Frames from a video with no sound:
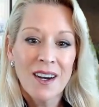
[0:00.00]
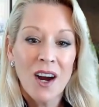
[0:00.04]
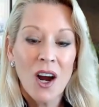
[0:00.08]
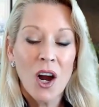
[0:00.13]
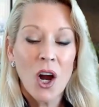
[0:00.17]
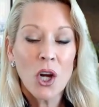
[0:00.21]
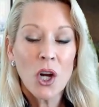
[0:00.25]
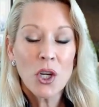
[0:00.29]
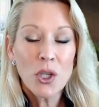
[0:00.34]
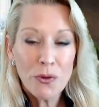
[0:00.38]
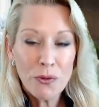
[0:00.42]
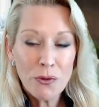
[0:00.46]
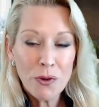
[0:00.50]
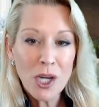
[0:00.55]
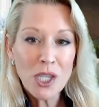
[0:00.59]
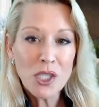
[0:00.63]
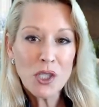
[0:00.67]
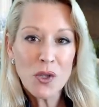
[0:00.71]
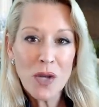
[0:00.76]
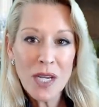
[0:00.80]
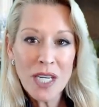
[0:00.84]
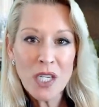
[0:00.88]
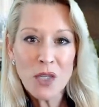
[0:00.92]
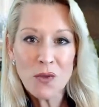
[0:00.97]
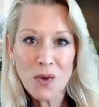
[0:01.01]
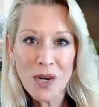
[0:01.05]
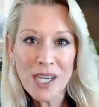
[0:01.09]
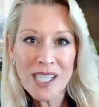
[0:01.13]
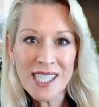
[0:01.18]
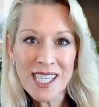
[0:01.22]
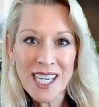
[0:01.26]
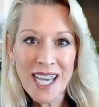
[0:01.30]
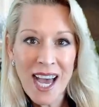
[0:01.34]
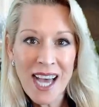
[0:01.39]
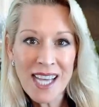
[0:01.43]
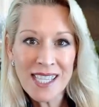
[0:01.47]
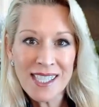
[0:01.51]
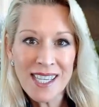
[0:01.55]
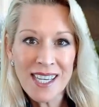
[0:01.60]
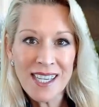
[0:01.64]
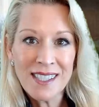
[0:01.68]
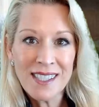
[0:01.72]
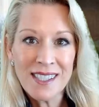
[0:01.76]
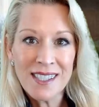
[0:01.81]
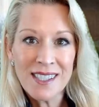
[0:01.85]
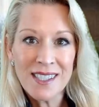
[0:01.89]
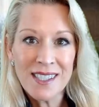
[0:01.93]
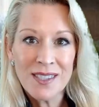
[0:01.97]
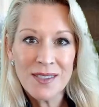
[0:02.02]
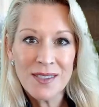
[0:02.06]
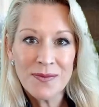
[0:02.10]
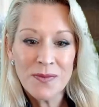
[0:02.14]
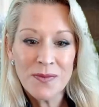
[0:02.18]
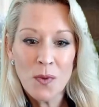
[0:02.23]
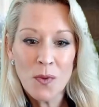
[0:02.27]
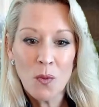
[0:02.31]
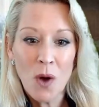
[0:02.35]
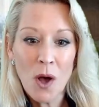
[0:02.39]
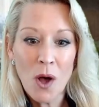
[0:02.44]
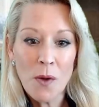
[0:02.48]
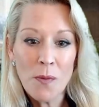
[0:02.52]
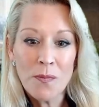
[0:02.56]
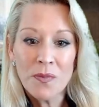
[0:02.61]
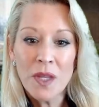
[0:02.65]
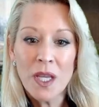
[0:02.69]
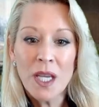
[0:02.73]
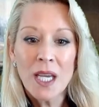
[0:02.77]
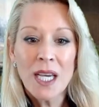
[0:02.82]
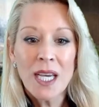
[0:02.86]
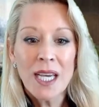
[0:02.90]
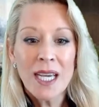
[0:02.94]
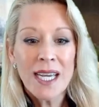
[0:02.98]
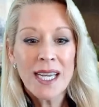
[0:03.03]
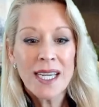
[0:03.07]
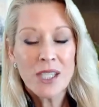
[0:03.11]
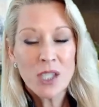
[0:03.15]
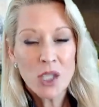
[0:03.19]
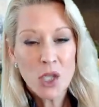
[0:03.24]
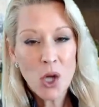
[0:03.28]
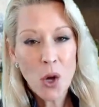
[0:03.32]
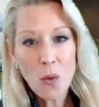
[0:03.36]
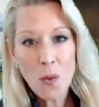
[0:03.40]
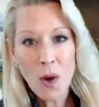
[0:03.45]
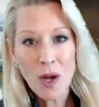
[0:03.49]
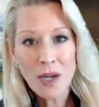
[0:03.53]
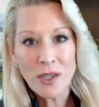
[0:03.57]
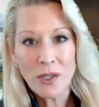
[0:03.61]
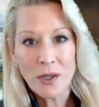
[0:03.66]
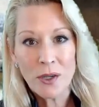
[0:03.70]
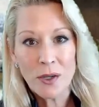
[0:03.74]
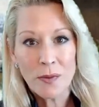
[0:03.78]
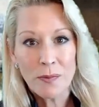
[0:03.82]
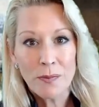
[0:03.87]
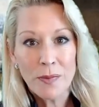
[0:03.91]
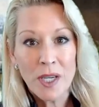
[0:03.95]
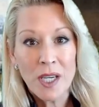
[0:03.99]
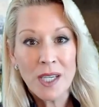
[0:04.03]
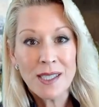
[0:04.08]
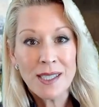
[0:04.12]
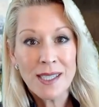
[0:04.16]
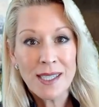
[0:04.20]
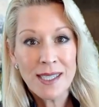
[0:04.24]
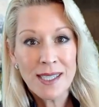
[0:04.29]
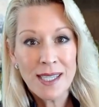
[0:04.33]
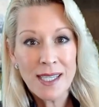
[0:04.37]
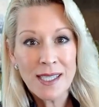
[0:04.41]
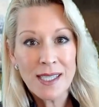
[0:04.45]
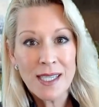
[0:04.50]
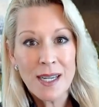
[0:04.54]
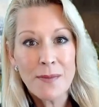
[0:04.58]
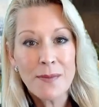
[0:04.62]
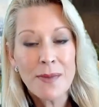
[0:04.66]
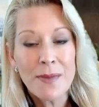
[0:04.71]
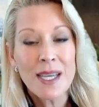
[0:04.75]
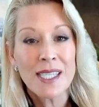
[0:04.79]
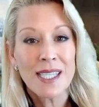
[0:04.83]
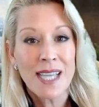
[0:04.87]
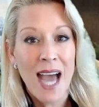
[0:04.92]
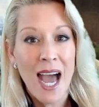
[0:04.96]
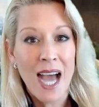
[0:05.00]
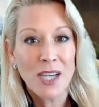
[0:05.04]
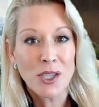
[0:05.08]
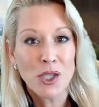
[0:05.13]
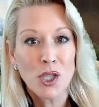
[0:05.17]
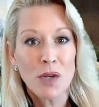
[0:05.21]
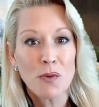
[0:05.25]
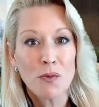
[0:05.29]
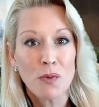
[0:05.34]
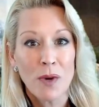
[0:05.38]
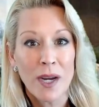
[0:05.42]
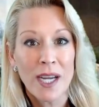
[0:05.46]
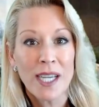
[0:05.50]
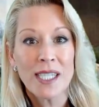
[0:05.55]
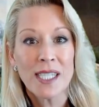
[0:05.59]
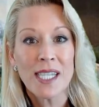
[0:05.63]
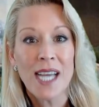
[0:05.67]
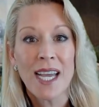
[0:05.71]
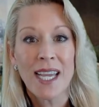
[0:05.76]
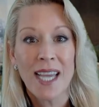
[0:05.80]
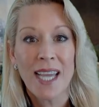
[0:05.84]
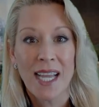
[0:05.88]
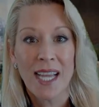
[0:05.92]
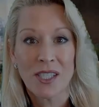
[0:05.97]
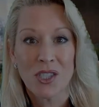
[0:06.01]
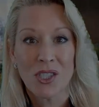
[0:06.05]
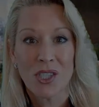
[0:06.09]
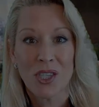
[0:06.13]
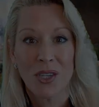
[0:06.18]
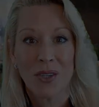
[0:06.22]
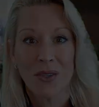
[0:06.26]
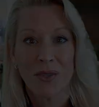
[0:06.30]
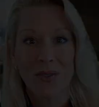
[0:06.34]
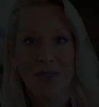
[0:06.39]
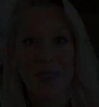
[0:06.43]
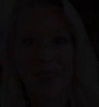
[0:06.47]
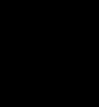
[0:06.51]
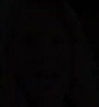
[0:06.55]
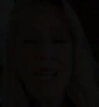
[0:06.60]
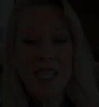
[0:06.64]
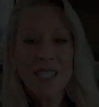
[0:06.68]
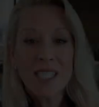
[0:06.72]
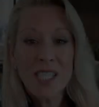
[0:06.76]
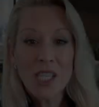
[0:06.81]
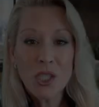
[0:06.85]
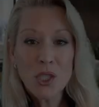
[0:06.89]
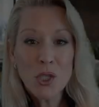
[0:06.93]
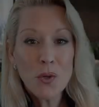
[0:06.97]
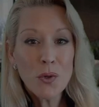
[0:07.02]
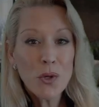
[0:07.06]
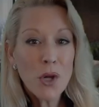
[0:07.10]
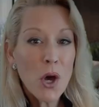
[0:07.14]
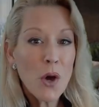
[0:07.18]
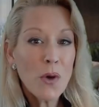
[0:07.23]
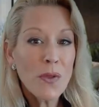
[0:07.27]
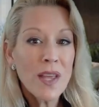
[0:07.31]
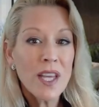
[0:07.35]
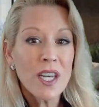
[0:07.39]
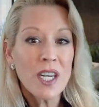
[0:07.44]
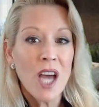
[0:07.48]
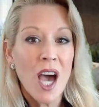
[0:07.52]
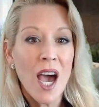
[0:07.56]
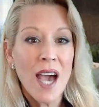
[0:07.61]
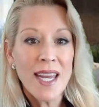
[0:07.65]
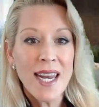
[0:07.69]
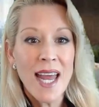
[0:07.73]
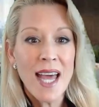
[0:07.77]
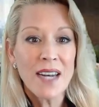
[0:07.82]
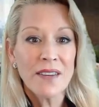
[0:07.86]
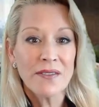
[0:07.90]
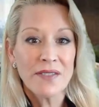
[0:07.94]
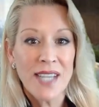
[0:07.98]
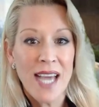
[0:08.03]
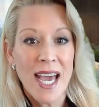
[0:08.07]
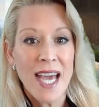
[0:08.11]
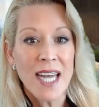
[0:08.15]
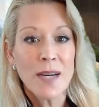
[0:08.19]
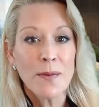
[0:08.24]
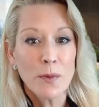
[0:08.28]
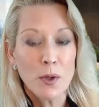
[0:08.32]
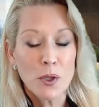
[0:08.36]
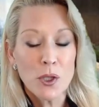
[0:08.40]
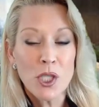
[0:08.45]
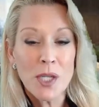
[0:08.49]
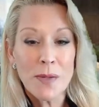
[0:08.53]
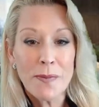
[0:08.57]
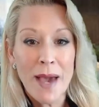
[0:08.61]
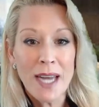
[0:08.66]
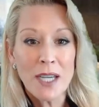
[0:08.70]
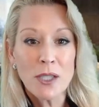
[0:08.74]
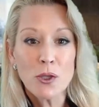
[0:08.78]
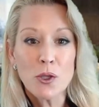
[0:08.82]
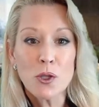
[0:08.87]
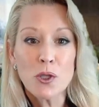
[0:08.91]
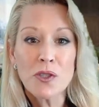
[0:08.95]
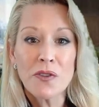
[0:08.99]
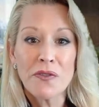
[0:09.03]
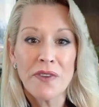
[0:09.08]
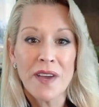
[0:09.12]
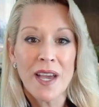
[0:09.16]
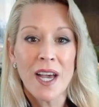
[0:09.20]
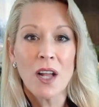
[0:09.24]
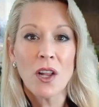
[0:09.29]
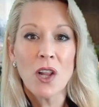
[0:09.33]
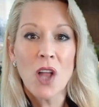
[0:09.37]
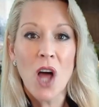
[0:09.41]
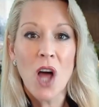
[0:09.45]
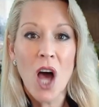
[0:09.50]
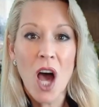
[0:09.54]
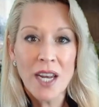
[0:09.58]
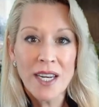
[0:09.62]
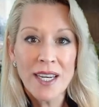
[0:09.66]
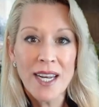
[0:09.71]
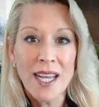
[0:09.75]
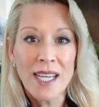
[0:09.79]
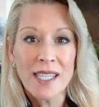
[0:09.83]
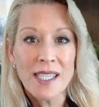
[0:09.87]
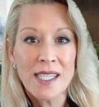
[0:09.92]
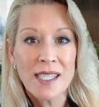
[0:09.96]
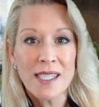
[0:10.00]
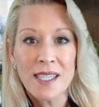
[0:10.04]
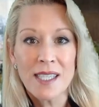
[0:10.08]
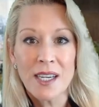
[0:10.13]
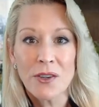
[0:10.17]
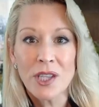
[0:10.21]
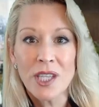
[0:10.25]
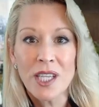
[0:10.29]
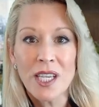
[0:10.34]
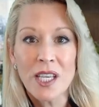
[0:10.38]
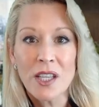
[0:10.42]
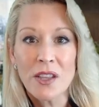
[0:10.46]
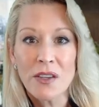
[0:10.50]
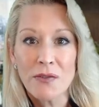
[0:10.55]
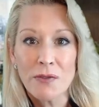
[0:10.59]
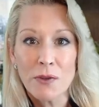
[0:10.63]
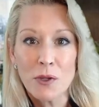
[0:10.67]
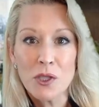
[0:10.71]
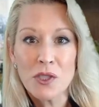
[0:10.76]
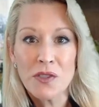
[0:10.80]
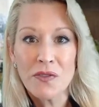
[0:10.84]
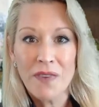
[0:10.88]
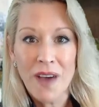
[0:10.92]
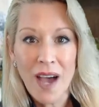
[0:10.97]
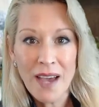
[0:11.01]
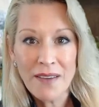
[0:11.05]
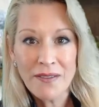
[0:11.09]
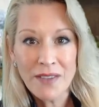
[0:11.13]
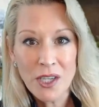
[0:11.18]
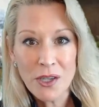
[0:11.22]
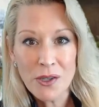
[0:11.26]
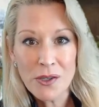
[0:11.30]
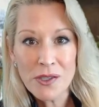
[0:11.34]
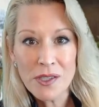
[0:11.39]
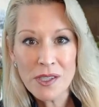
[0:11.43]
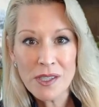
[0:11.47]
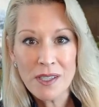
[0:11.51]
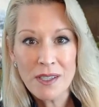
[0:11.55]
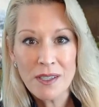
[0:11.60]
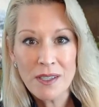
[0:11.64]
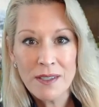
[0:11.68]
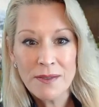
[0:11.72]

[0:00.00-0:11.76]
Are you frustrated raising assets? Well, it's no wonder because the system is actually rigged against you. Did you know that 9 out of 10 emerging managers fail unnecessarily in the first 5 years?